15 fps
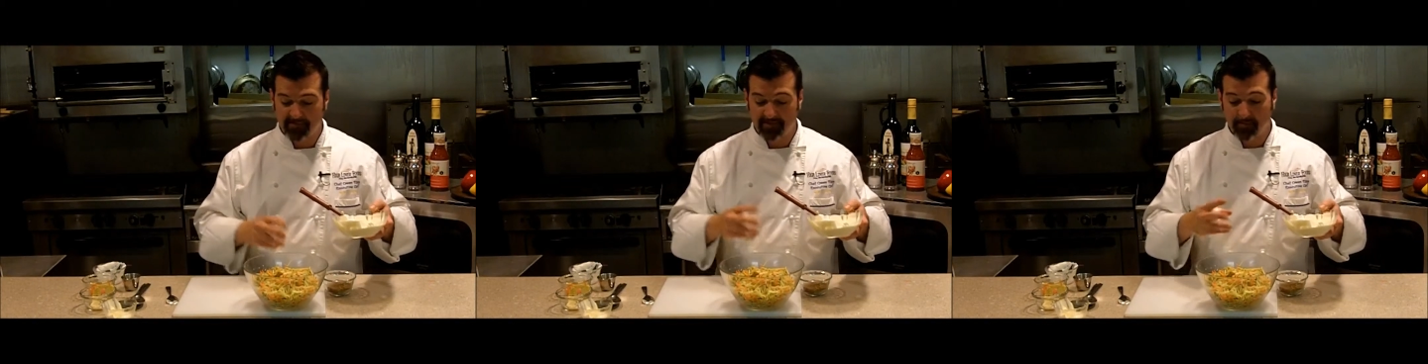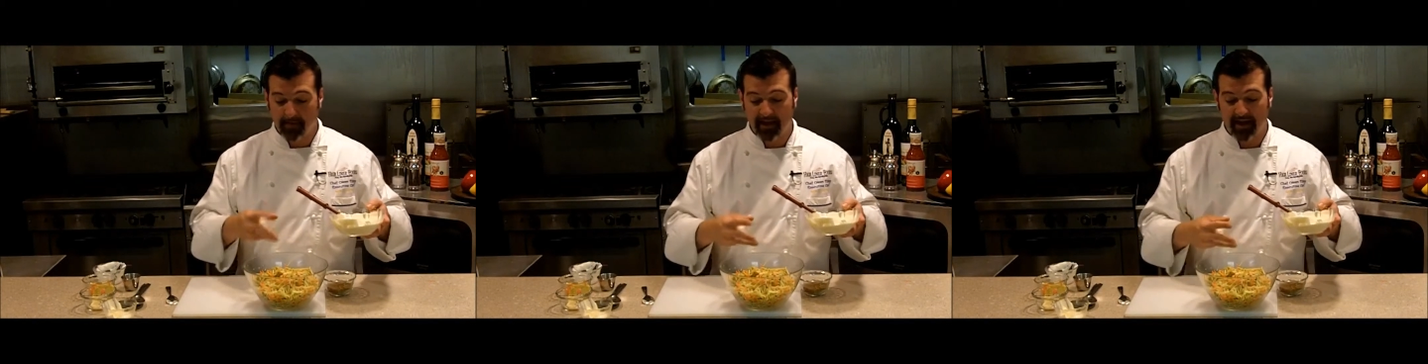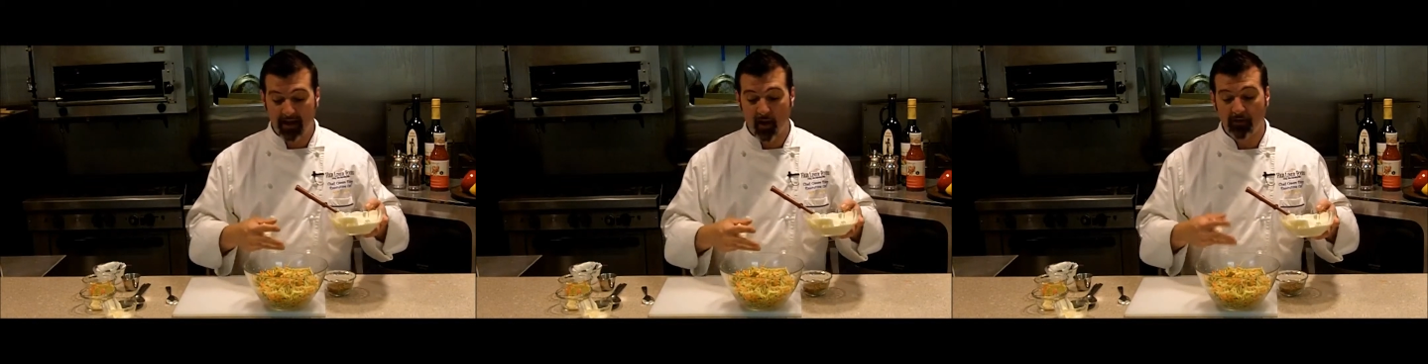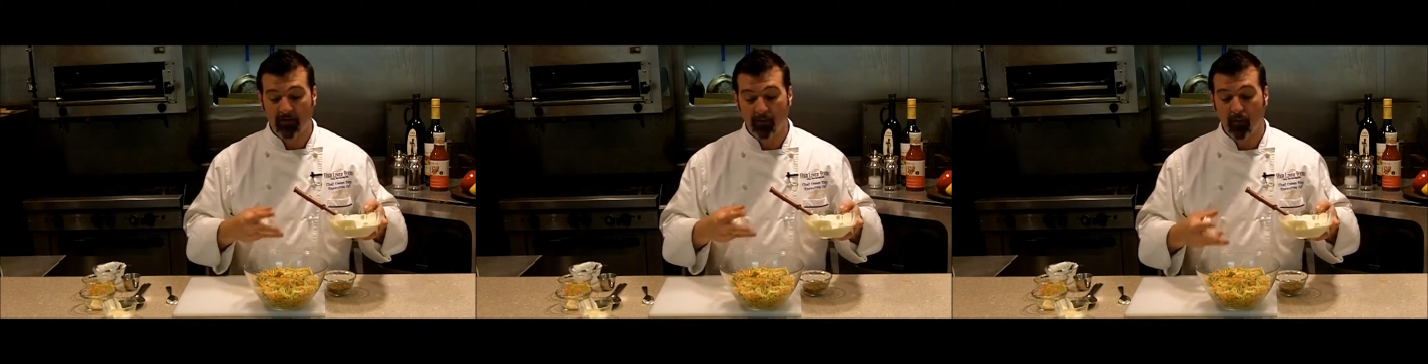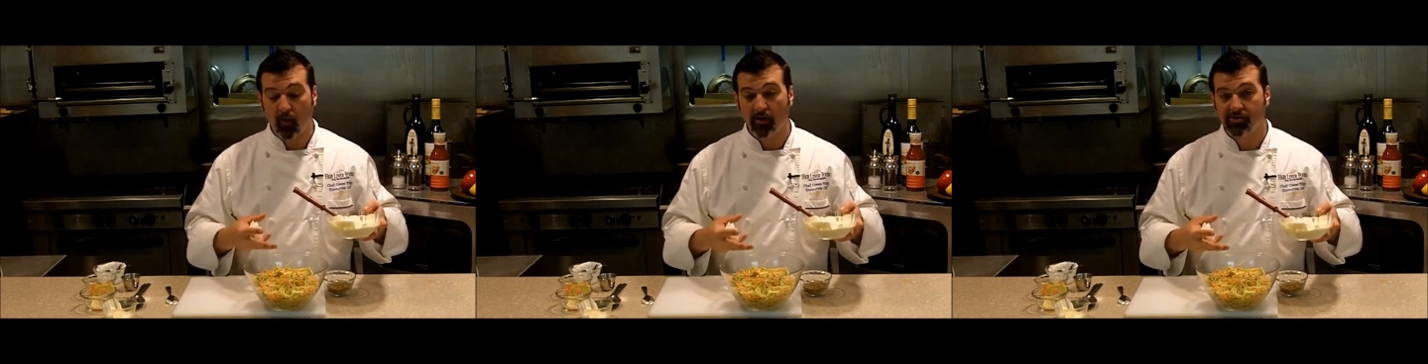depending on the
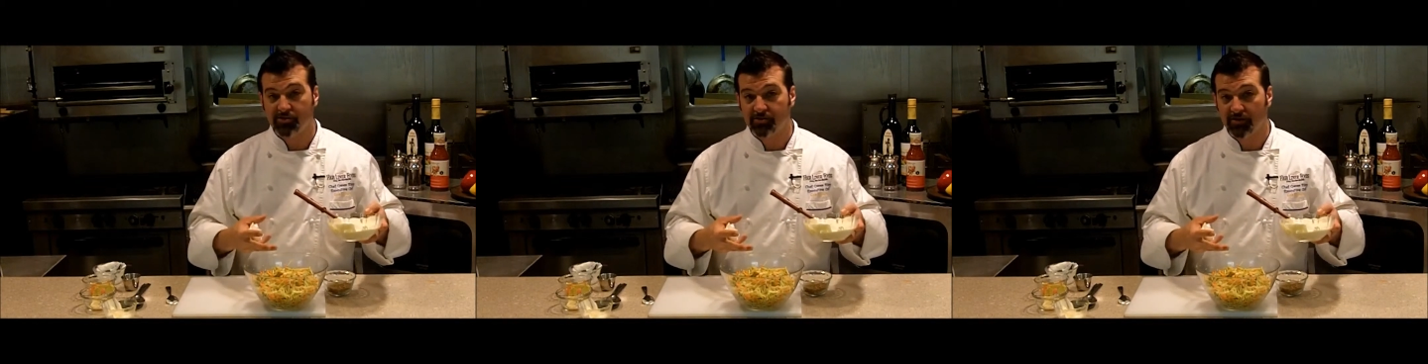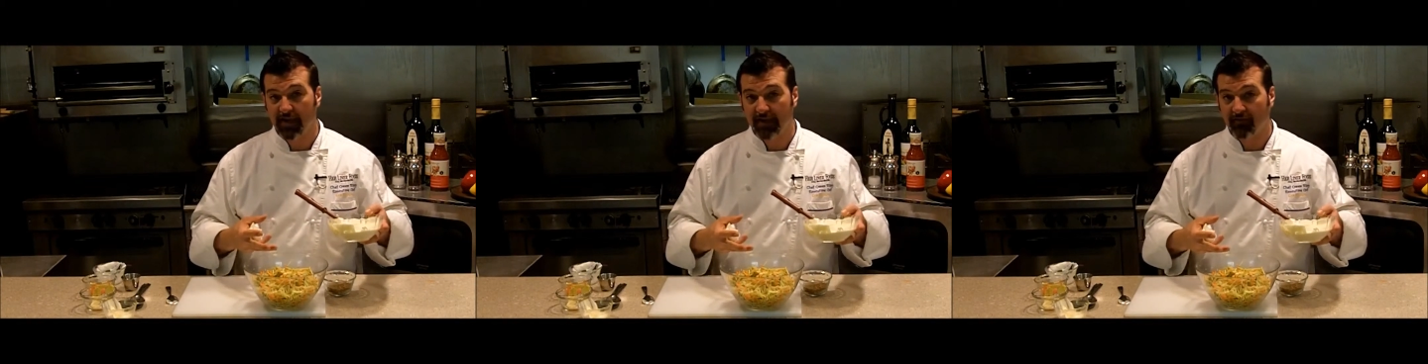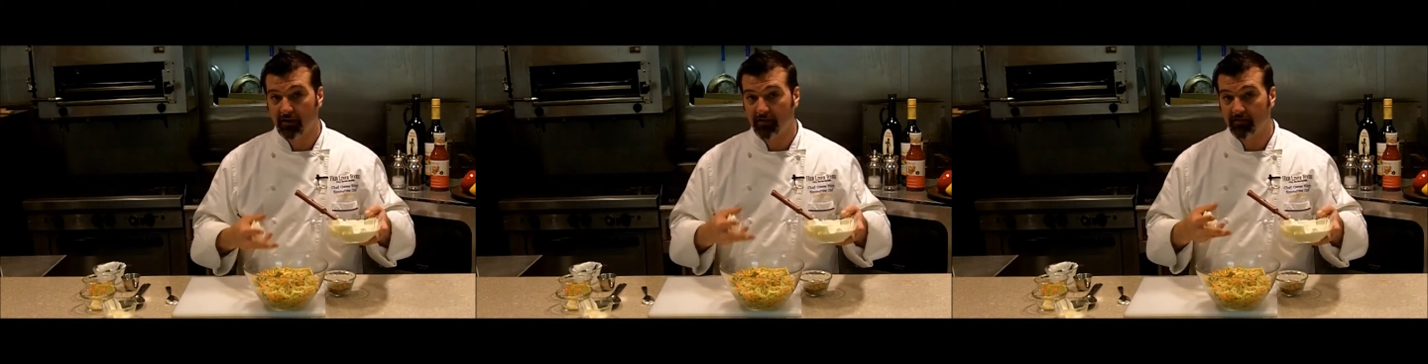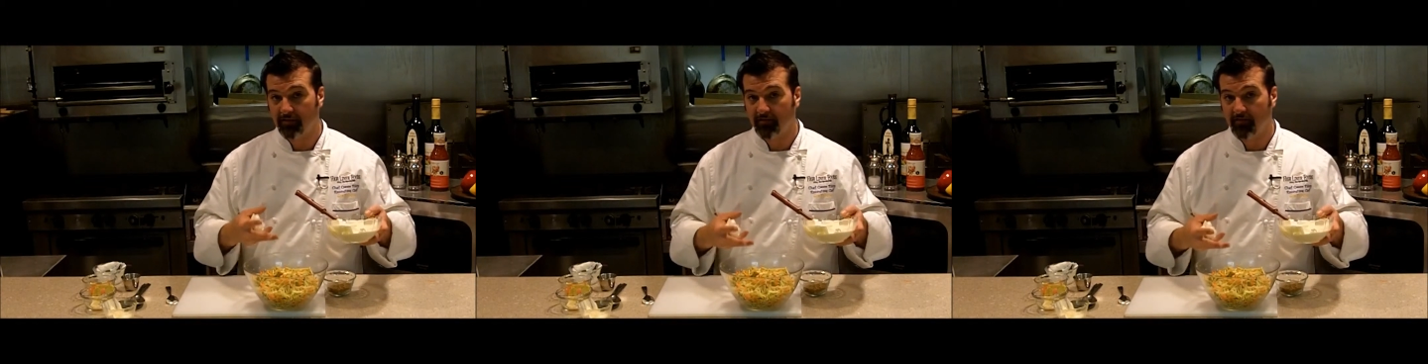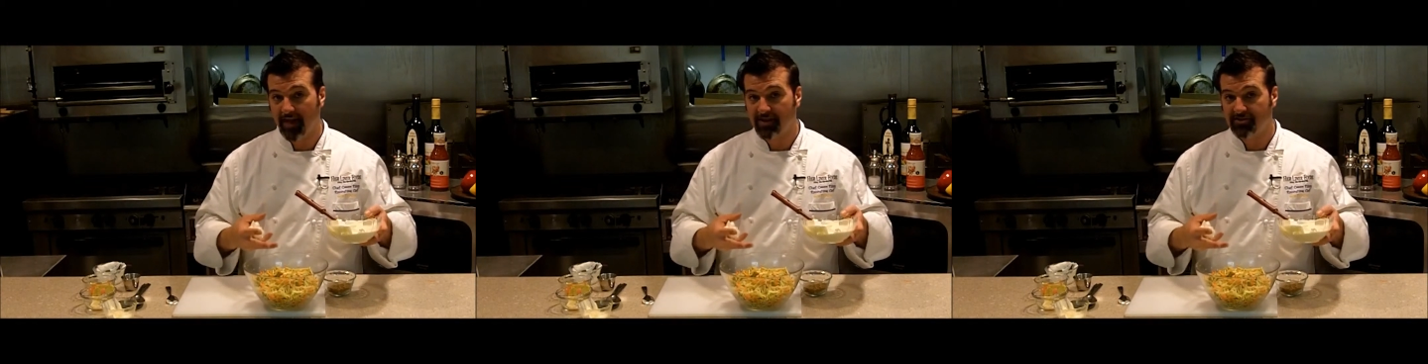moisture level of the
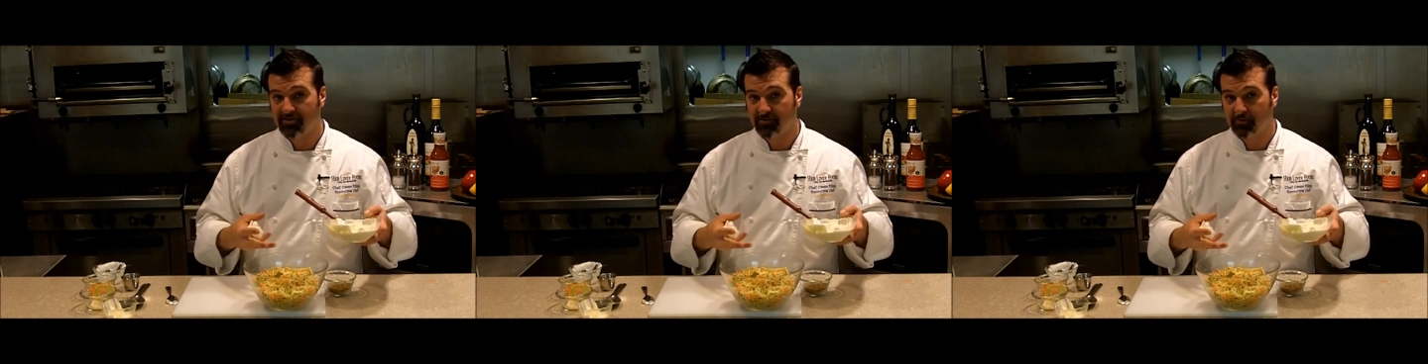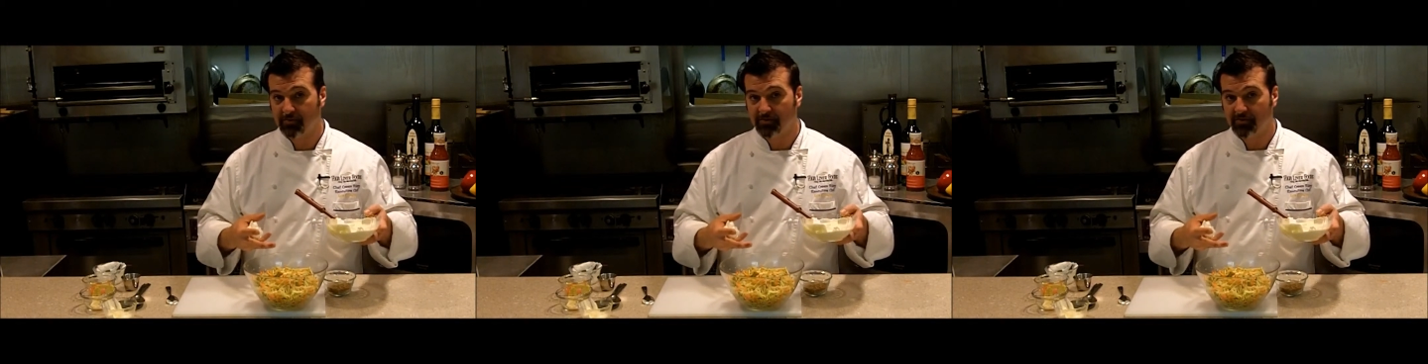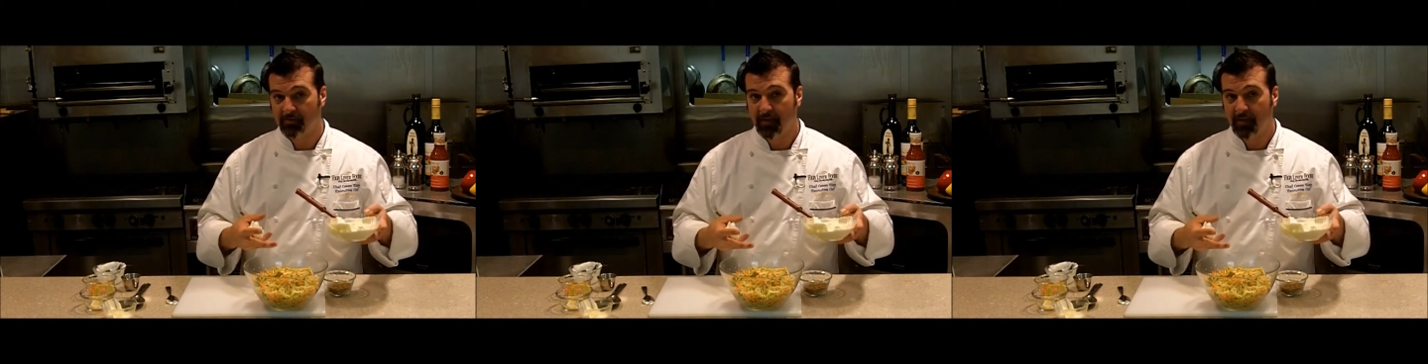vegetables,